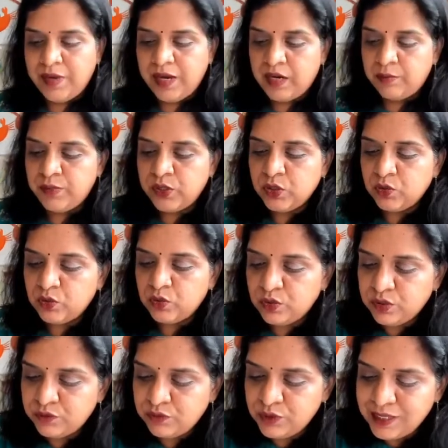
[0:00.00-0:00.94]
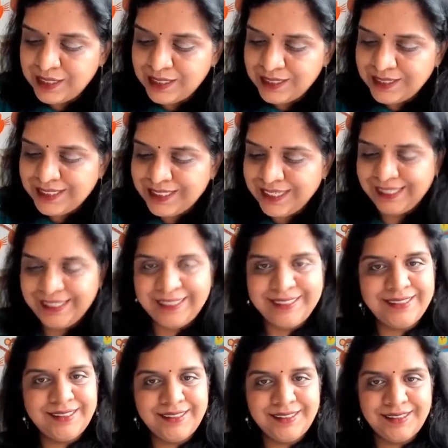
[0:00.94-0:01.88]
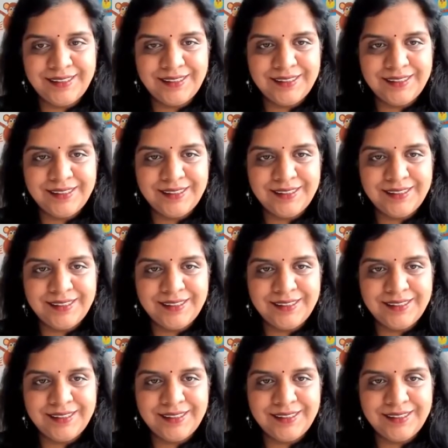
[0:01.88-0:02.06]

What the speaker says: made a beautiful little chick,